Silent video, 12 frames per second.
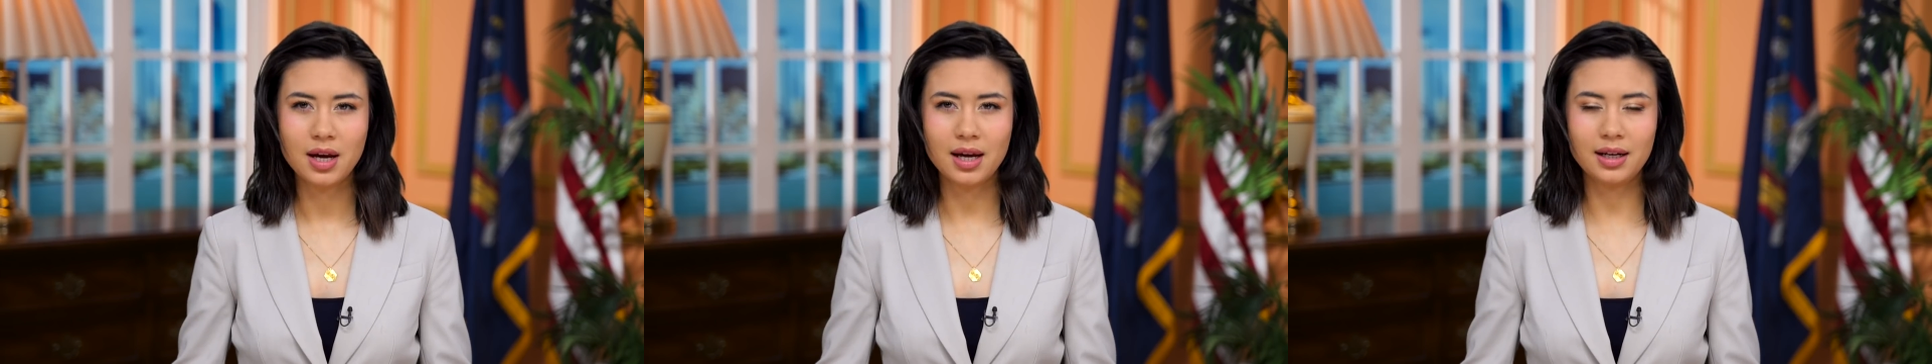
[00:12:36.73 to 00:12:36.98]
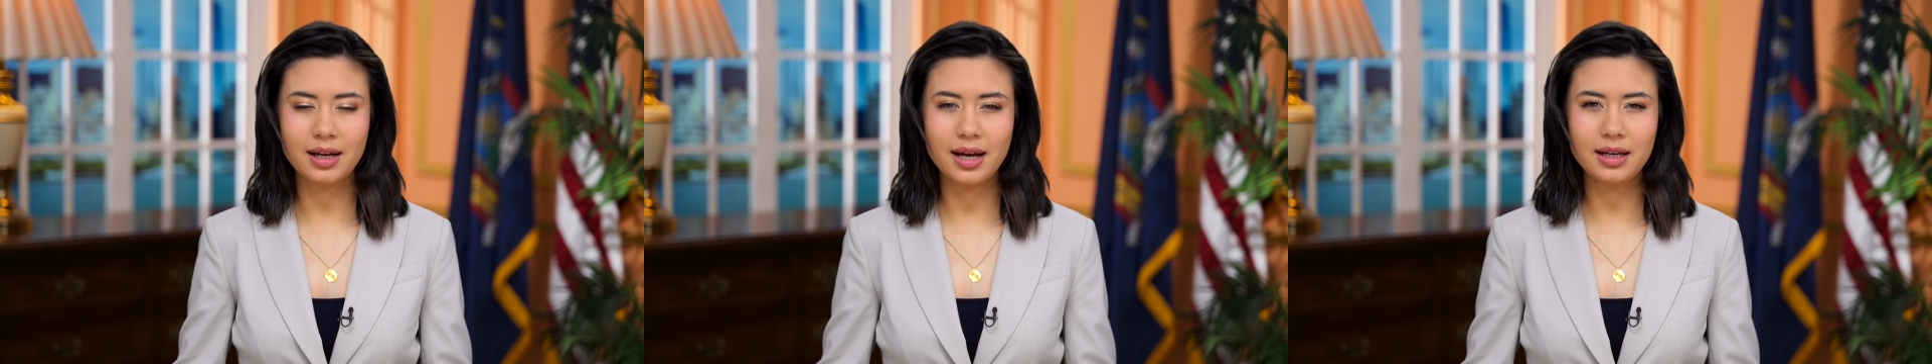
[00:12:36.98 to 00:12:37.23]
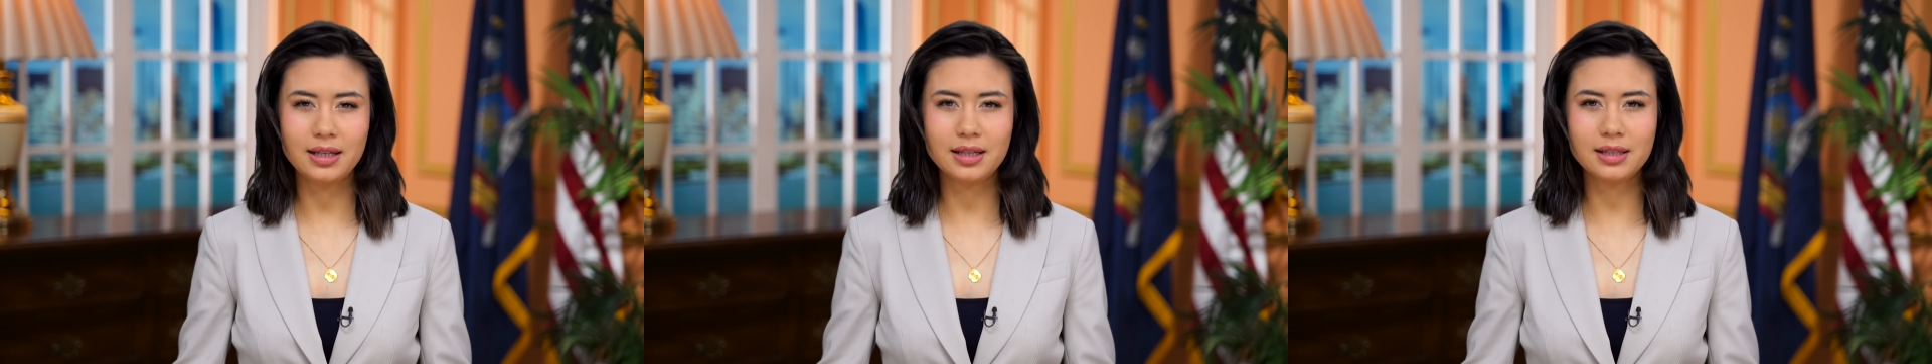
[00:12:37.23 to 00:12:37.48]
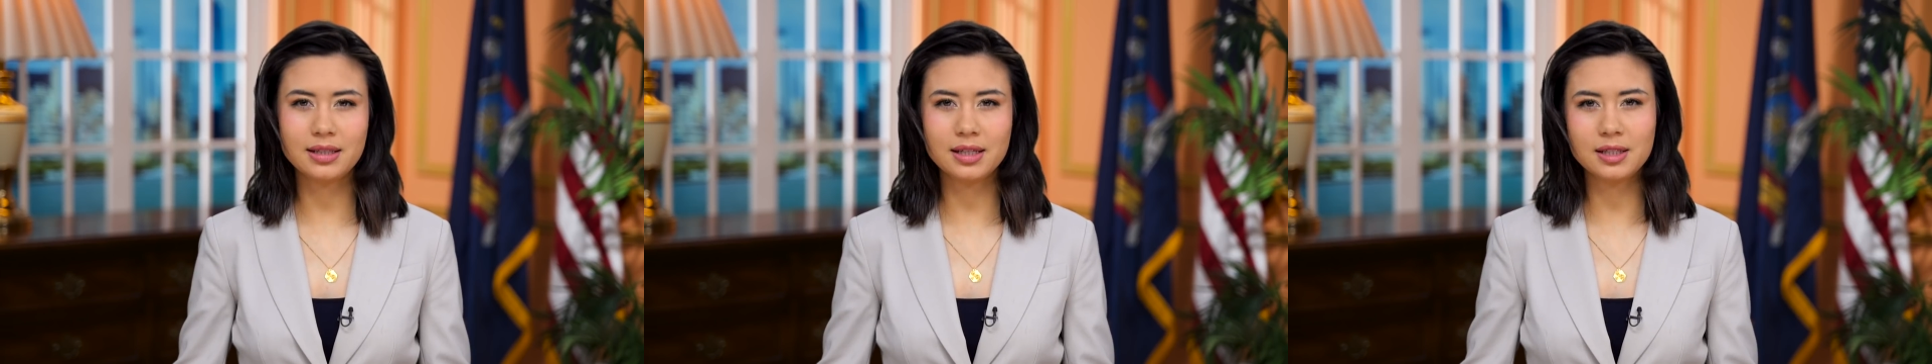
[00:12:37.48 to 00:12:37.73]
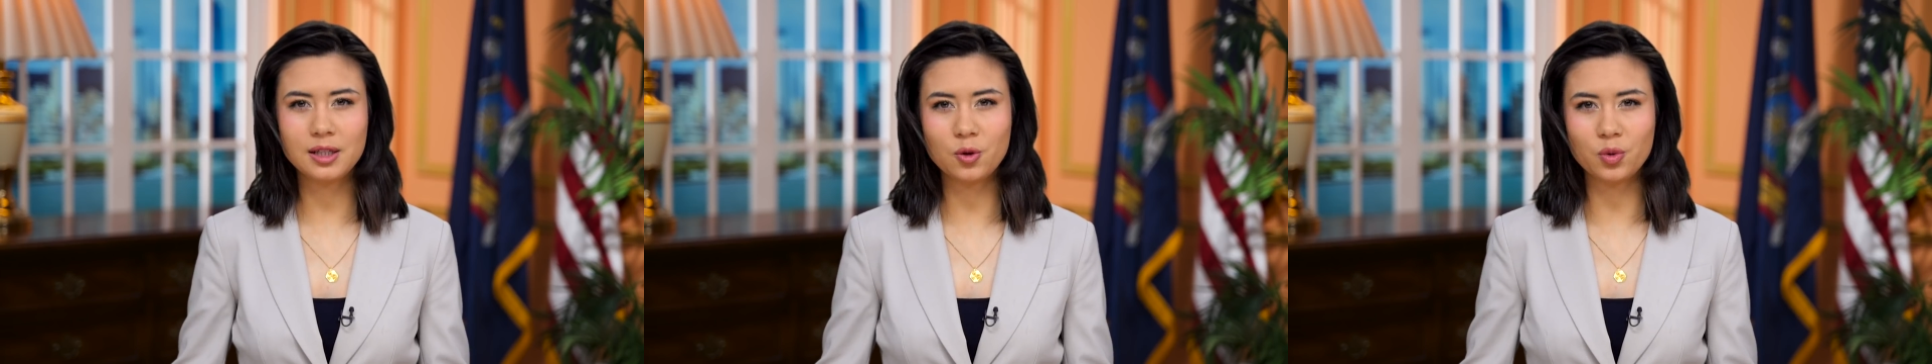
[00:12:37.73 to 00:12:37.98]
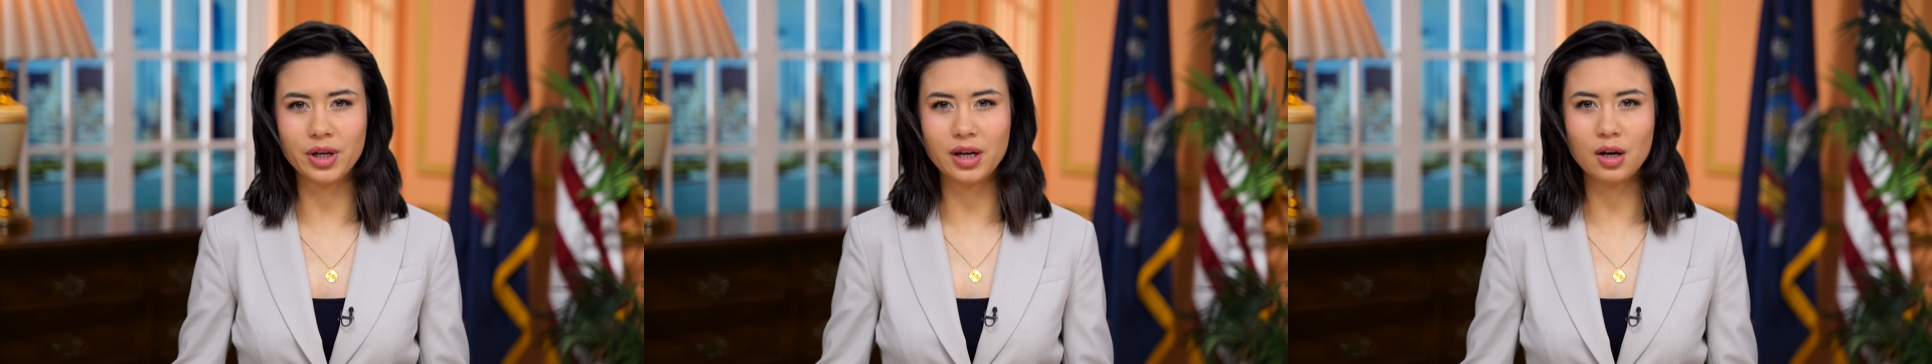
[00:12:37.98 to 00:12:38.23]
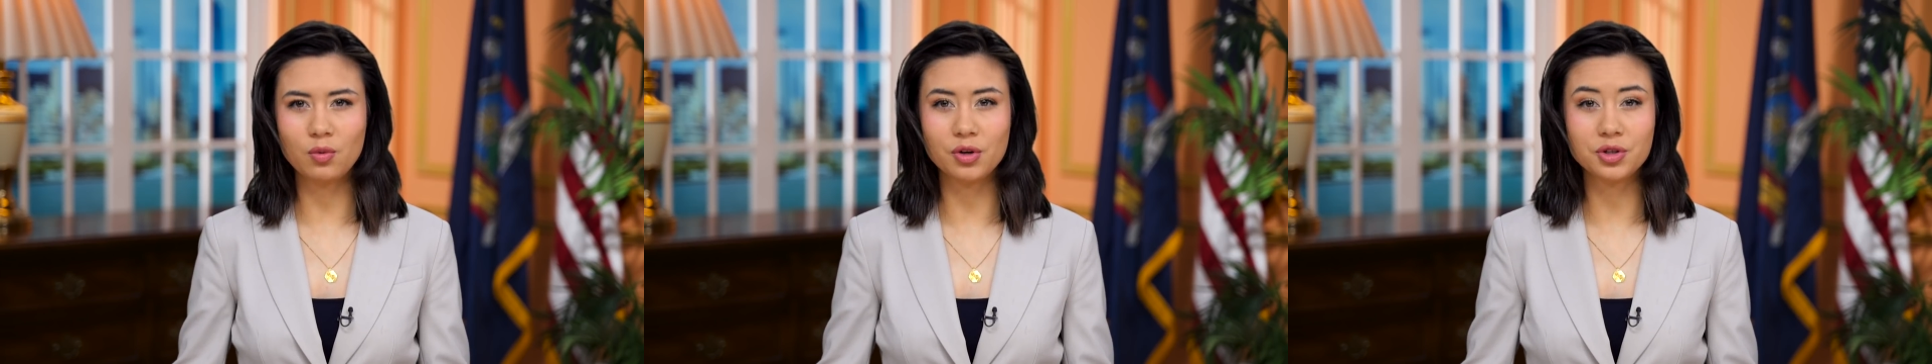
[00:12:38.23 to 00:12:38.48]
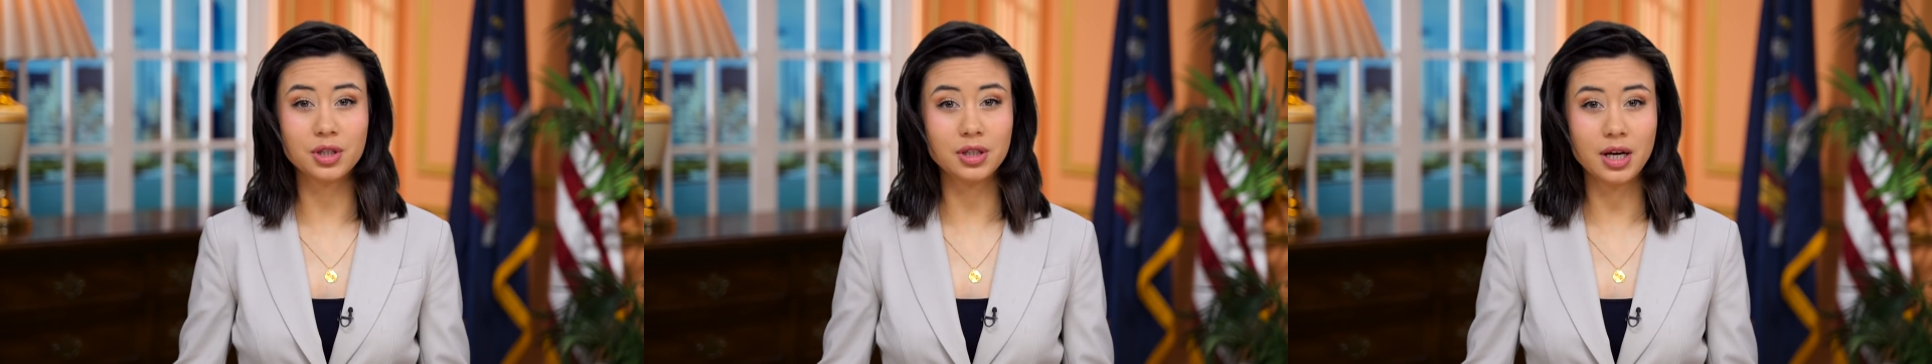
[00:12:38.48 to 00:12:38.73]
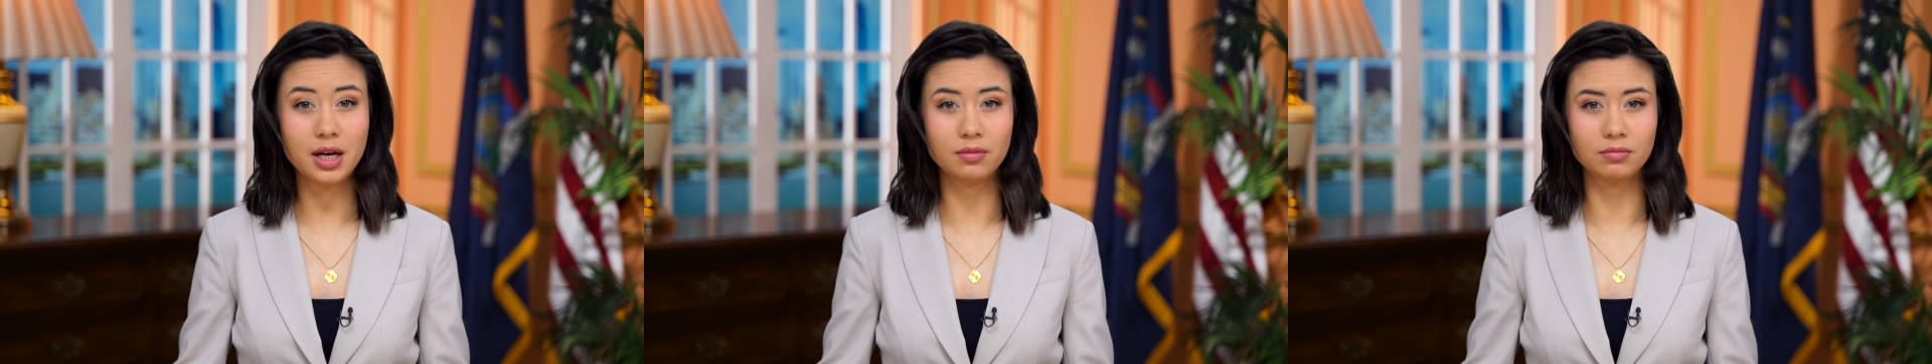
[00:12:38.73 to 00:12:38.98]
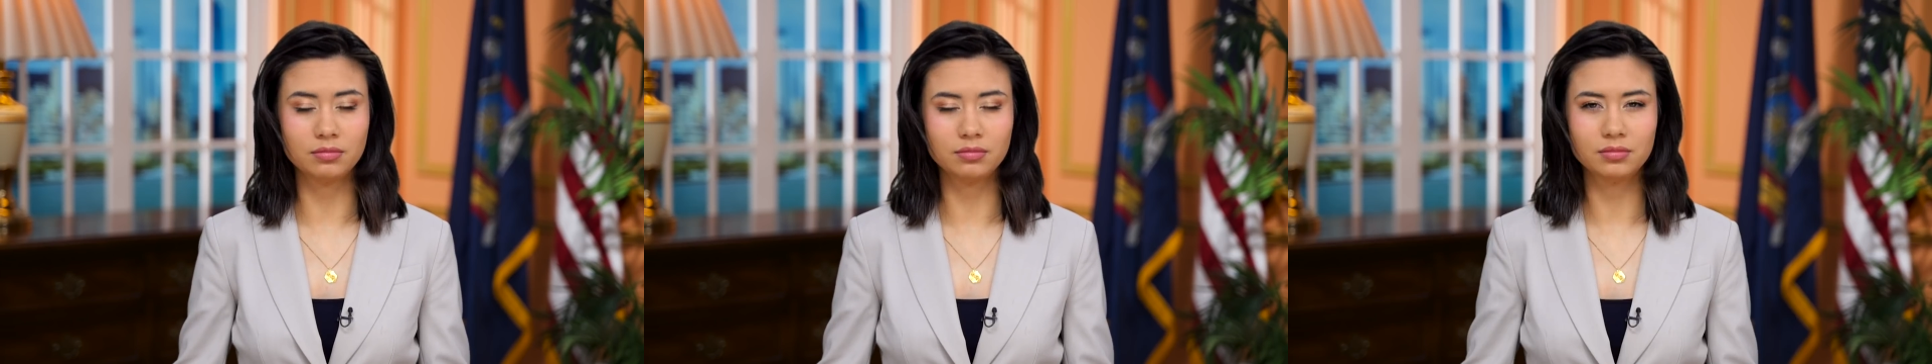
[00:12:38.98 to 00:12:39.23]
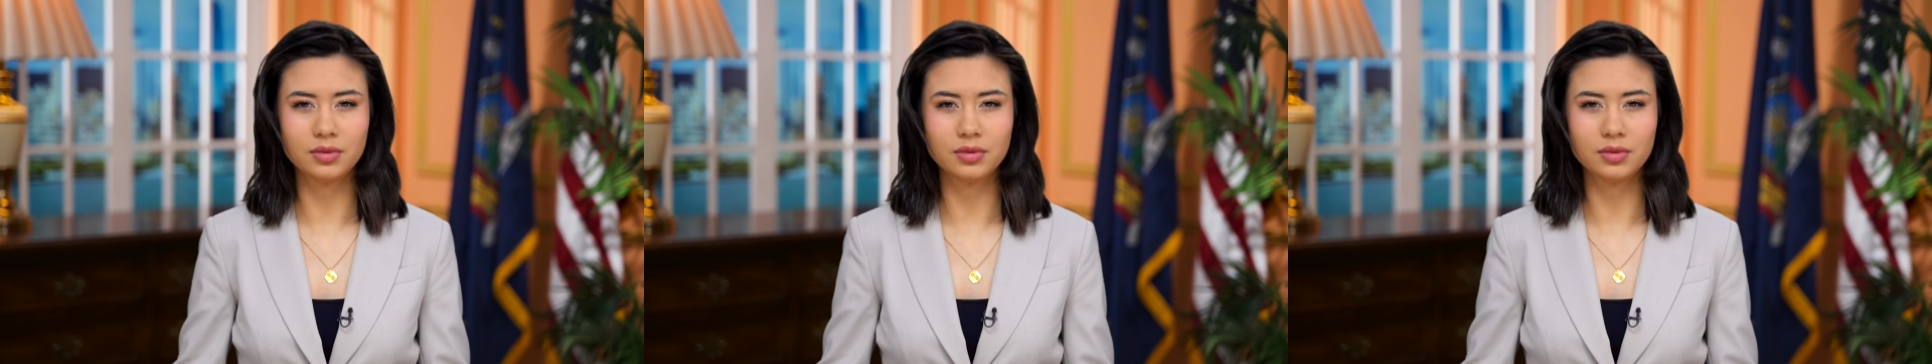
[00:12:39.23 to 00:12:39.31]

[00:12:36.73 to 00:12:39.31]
And in 1863, it rose to 10.